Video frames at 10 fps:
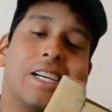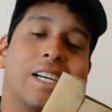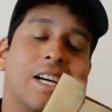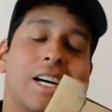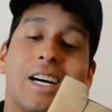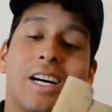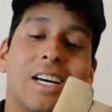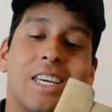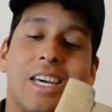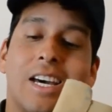
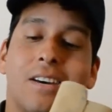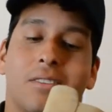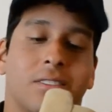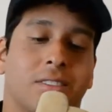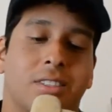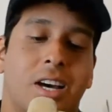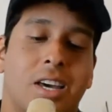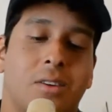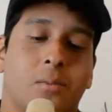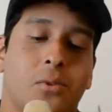yeah,
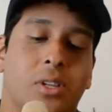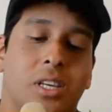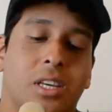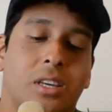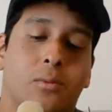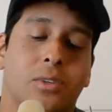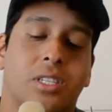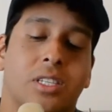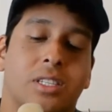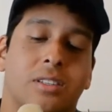I really
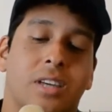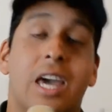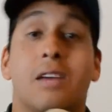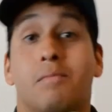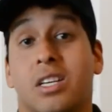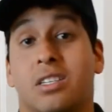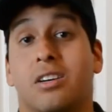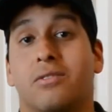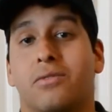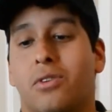was hating
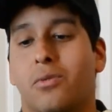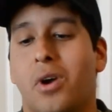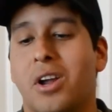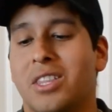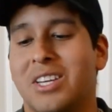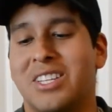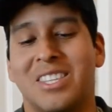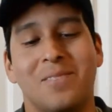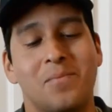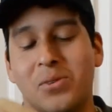myself for wearing
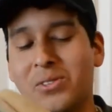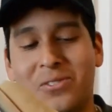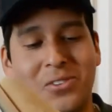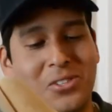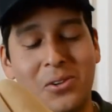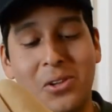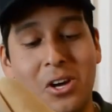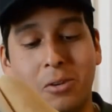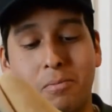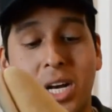the boots for so
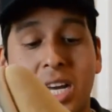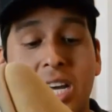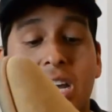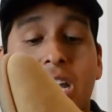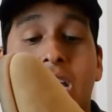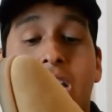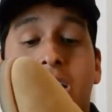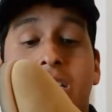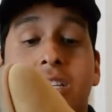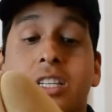long. But
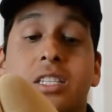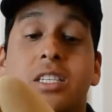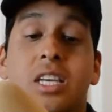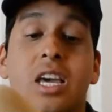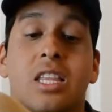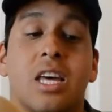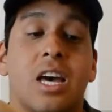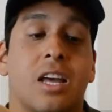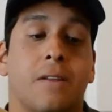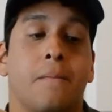that's not to say
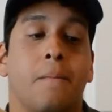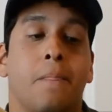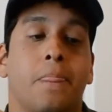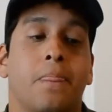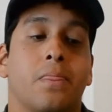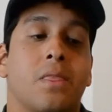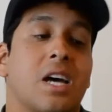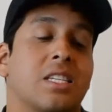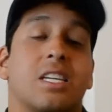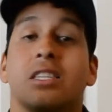that
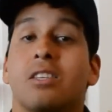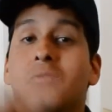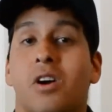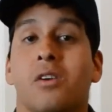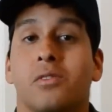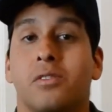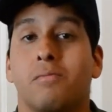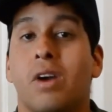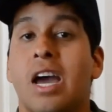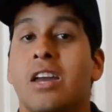that's anything wrong with the
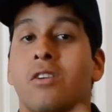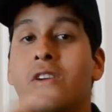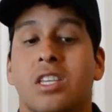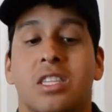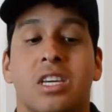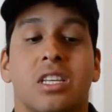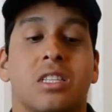brand or anything.